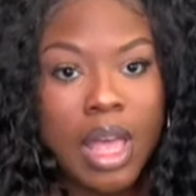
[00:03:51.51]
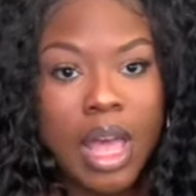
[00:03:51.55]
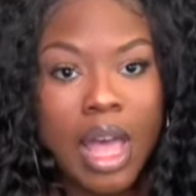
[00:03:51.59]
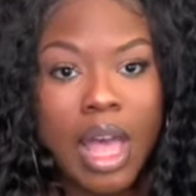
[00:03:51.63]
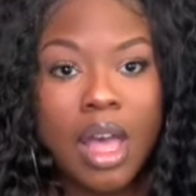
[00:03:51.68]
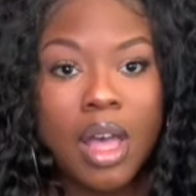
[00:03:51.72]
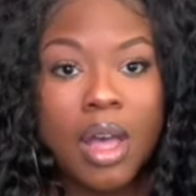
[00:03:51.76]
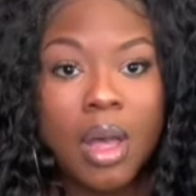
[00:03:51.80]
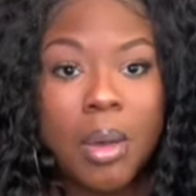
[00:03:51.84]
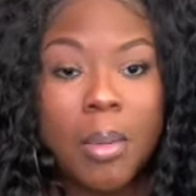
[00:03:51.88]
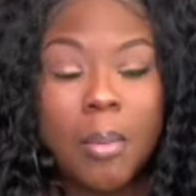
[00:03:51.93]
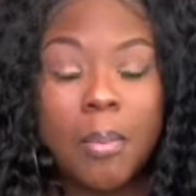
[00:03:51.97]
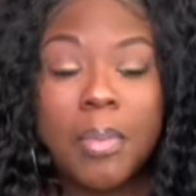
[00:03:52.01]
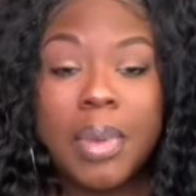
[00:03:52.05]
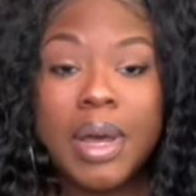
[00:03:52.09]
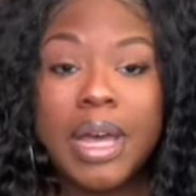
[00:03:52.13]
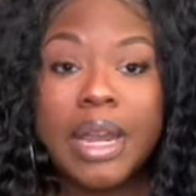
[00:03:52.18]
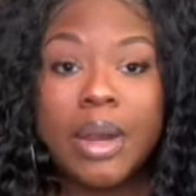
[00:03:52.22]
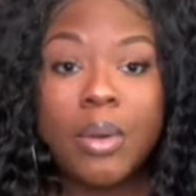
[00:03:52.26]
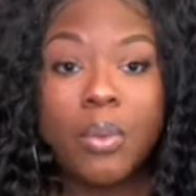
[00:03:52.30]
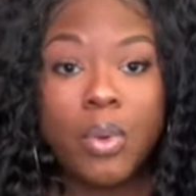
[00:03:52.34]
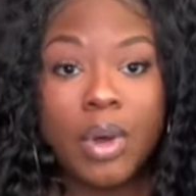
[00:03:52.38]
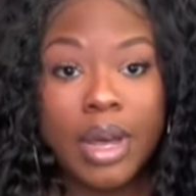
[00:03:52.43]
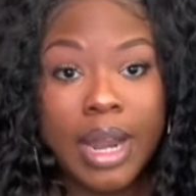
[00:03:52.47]

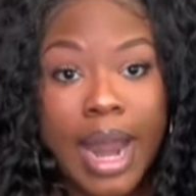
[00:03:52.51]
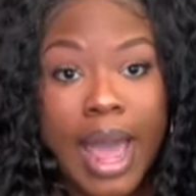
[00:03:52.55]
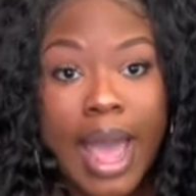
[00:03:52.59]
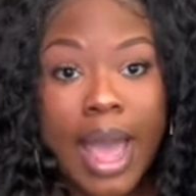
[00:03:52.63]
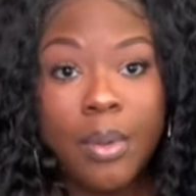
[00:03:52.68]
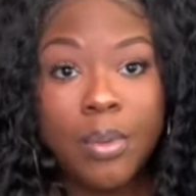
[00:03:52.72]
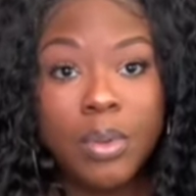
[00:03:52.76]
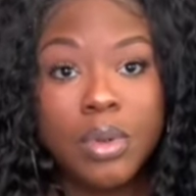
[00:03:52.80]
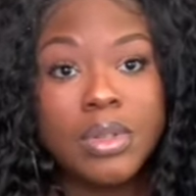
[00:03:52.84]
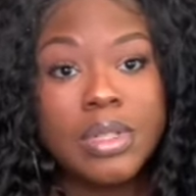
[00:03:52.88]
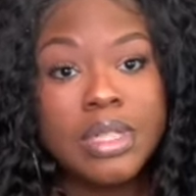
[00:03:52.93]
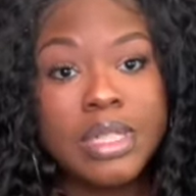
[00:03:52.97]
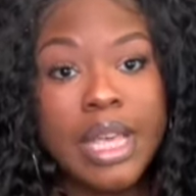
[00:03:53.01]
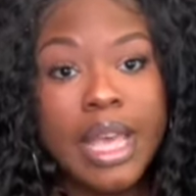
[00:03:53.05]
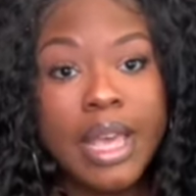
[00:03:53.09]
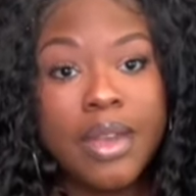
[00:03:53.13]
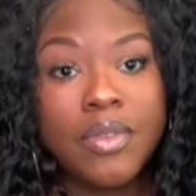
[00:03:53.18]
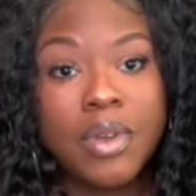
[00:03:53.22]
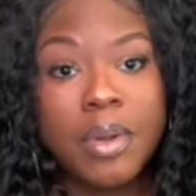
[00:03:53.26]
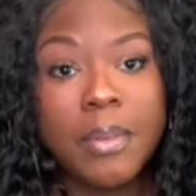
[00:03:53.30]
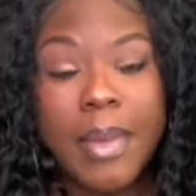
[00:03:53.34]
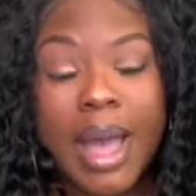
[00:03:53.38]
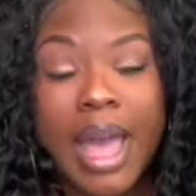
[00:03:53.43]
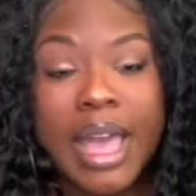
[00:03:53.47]
But what I will say,
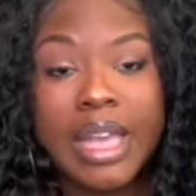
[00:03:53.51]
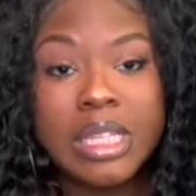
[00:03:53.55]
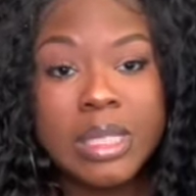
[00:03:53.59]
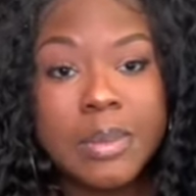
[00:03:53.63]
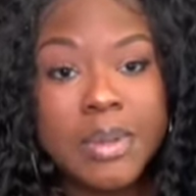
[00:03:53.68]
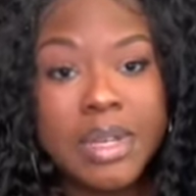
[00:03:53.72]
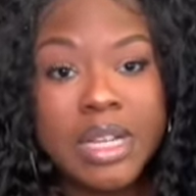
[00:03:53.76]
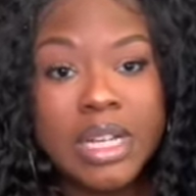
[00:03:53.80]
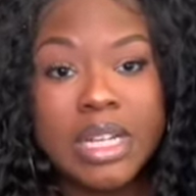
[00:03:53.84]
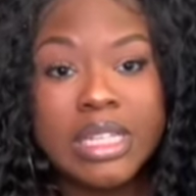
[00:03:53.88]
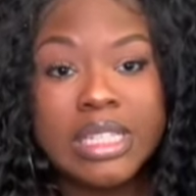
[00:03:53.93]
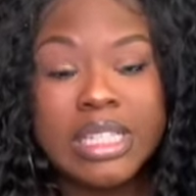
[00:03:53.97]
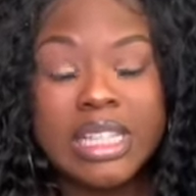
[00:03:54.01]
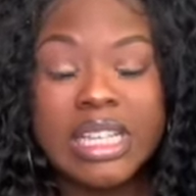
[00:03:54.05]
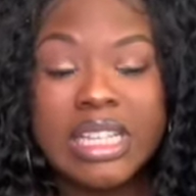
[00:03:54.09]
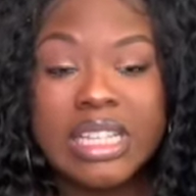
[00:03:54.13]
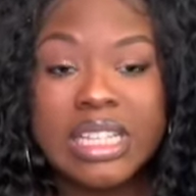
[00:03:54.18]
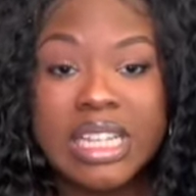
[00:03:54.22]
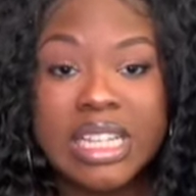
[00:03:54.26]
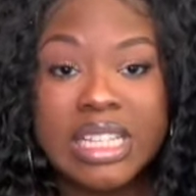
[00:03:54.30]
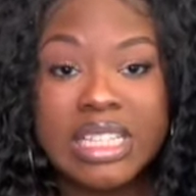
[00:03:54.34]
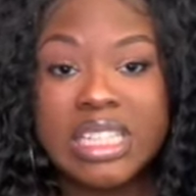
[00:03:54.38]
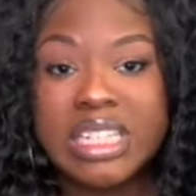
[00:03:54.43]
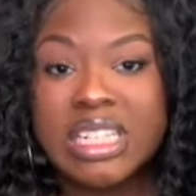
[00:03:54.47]
from my experience, it
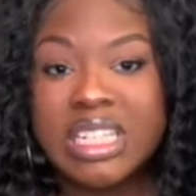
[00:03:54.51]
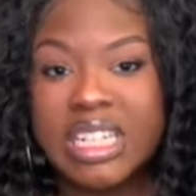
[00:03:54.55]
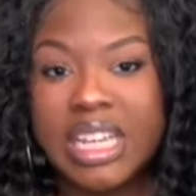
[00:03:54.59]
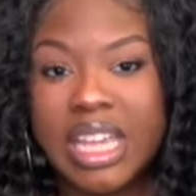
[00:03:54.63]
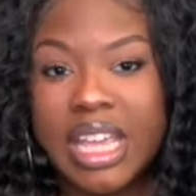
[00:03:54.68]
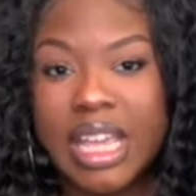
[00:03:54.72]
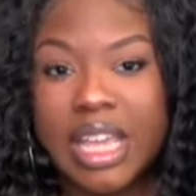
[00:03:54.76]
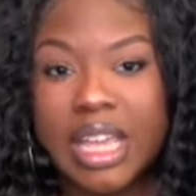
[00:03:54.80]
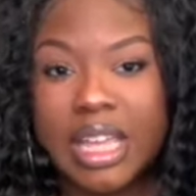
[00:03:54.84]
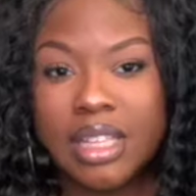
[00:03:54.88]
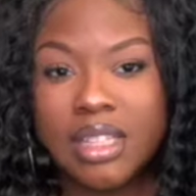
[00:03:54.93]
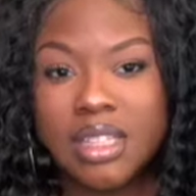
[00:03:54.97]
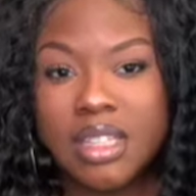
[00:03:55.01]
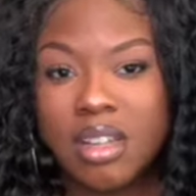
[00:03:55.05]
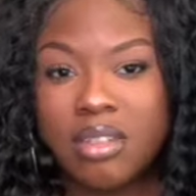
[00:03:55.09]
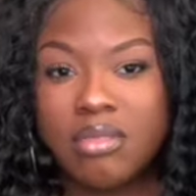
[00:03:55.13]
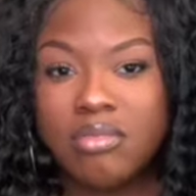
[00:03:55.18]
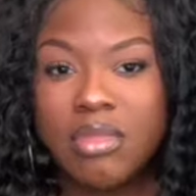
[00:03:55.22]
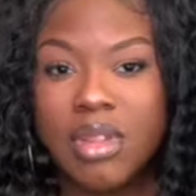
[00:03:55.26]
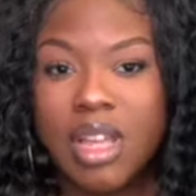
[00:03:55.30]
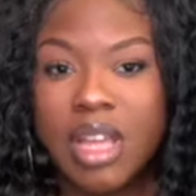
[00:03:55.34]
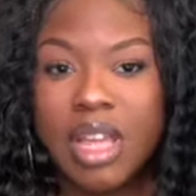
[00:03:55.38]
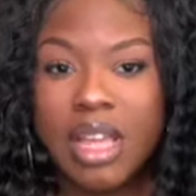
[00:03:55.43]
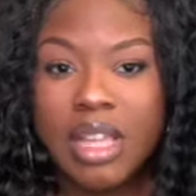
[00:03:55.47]
doesn't shed, so
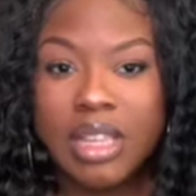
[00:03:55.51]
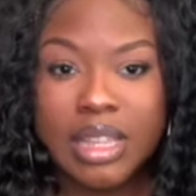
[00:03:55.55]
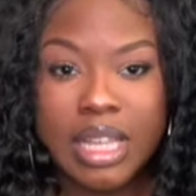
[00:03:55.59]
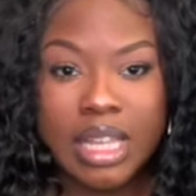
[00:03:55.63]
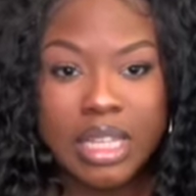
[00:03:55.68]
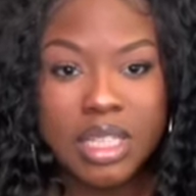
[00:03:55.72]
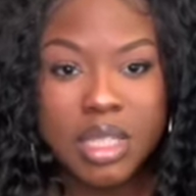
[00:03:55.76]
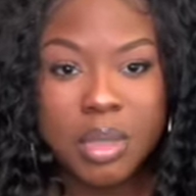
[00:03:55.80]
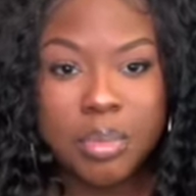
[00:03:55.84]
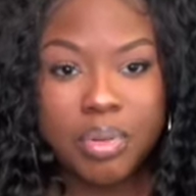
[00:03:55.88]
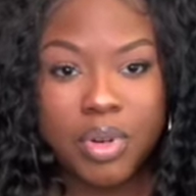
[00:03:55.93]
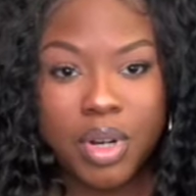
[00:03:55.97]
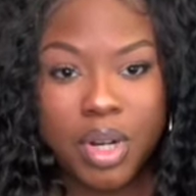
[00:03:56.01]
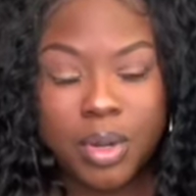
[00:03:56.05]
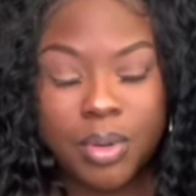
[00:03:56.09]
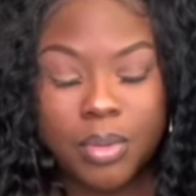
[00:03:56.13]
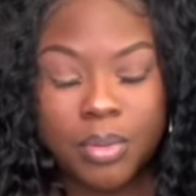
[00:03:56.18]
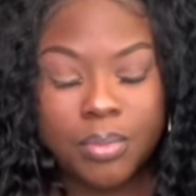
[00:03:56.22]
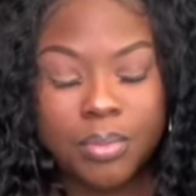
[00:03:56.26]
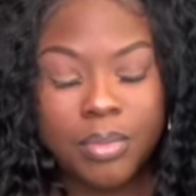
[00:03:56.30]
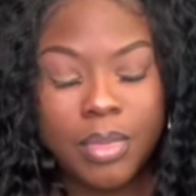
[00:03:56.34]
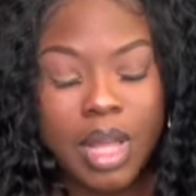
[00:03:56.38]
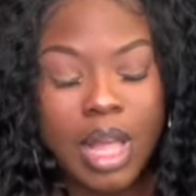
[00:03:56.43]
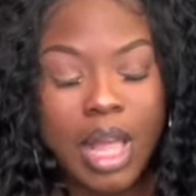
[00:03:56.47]
that's a pro.
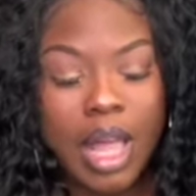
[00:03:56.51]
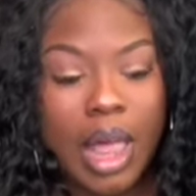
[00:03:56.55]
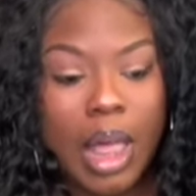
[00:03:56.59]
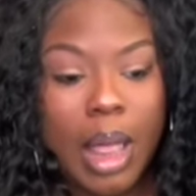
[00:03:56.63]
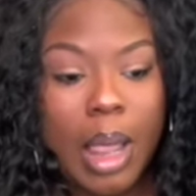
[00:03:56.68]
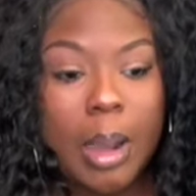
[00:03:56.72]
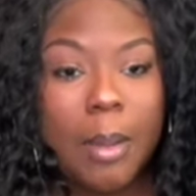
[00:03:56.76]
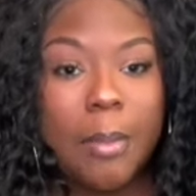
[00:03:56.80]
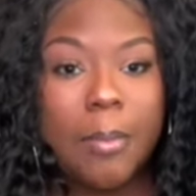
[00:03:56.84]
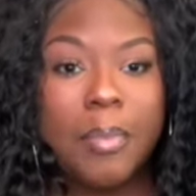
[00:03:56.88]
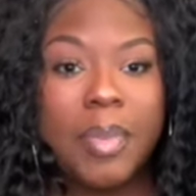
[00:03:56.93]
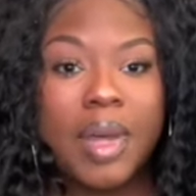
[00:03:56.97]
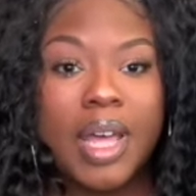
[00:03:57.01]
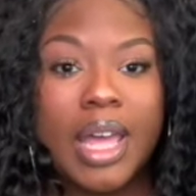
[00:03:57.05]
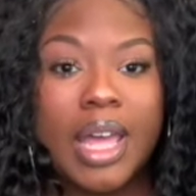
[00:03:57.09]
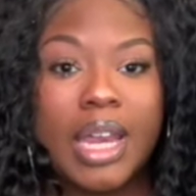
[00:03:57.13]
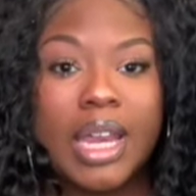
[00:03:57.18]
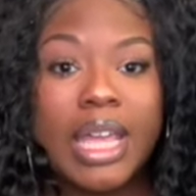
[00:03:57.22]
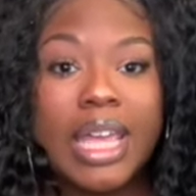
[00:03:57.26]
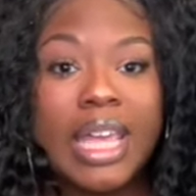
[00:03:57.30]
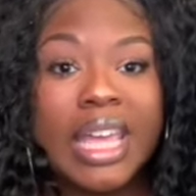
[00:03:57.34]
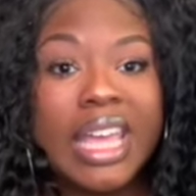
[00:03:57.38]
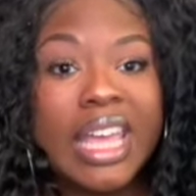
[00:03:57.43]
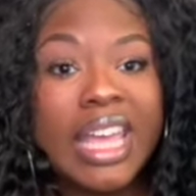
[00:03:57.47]
But
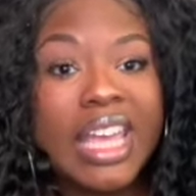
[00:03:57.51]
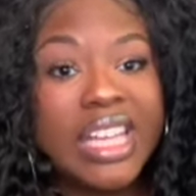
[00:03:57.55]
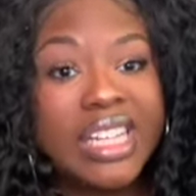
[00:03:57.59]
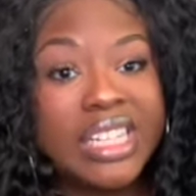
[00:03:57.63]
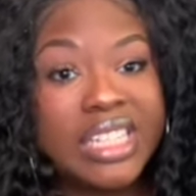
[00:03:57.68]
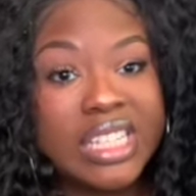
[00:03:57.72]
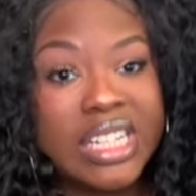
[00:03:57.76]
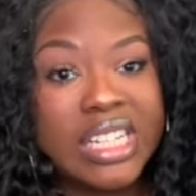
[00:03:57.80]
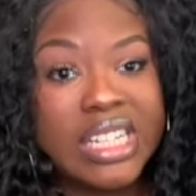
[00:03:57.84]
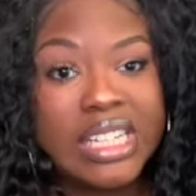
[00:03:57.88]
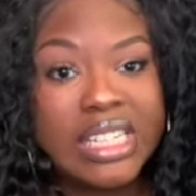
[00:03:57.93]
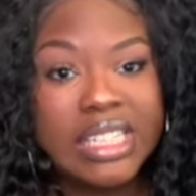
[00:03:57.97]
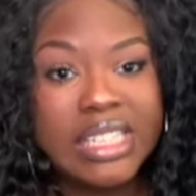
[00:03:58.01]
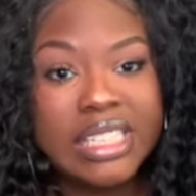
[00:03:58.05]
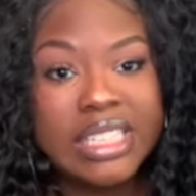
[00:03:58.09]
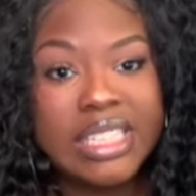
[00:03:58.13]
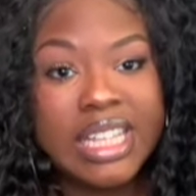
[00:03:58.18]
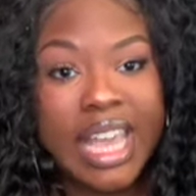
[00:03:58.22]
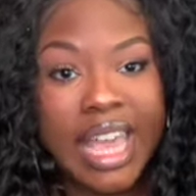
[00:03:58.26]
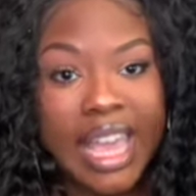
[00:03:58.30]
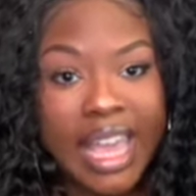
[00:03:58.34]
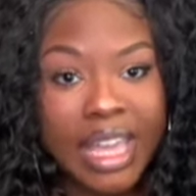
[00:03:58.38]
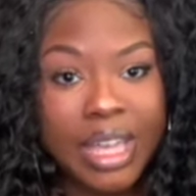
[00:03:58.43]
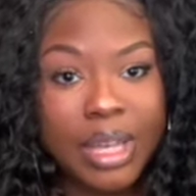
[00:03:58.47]
it does
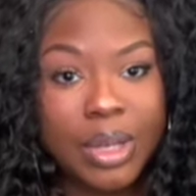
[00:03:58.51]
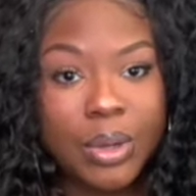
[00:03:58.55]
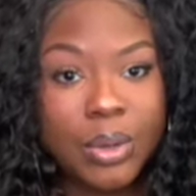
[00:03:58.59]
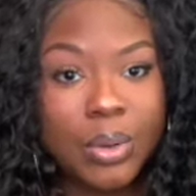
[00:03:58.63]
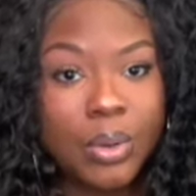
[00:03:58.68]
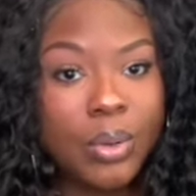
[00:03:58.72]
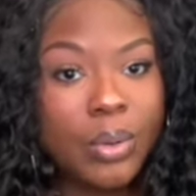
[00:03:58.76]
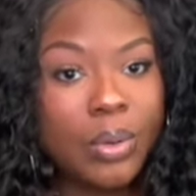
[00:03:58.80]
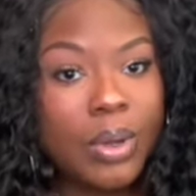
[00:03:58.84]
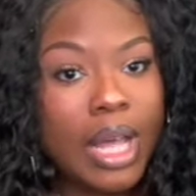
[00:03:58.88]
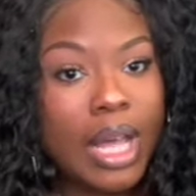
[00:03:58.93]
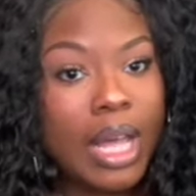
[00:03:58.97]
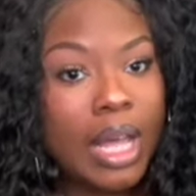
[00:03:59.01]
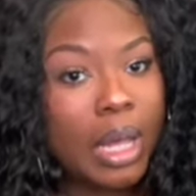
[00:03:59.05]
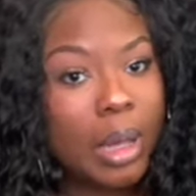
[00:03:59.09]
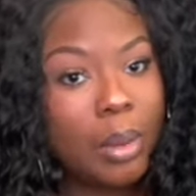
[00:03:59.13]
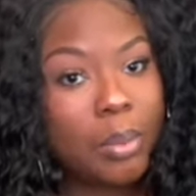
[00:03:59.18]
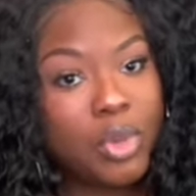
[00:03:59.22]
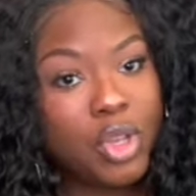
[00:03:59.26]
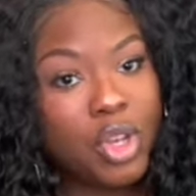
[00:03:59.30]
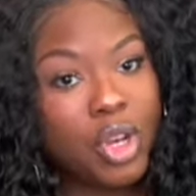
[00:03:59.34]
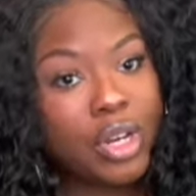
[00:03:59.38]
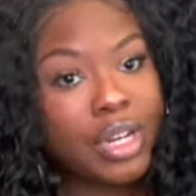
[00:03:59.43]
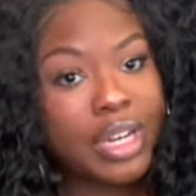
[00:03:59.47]
tangle.
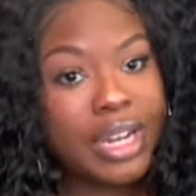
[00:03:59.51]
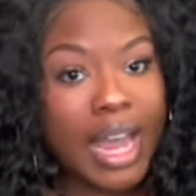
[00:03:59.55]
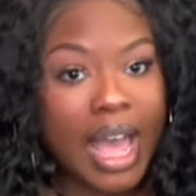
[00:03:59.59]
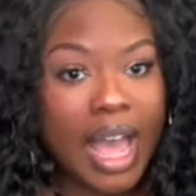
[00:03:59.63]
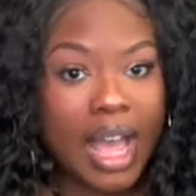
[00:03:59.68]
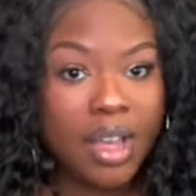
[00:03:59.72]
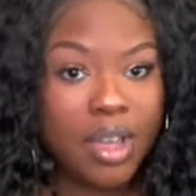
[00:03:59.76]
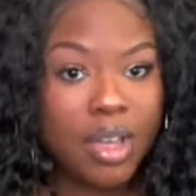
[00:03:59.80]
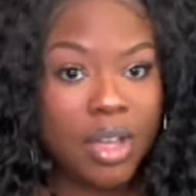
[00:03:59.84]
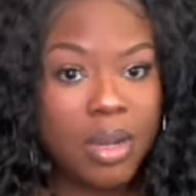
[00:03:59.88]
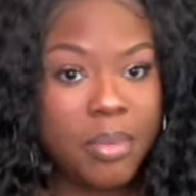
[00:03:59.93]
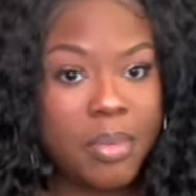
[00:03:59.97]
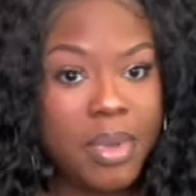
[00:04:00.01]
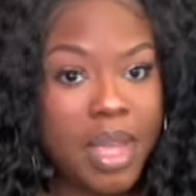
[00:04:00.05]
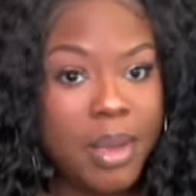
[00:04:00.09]
You're not gonna be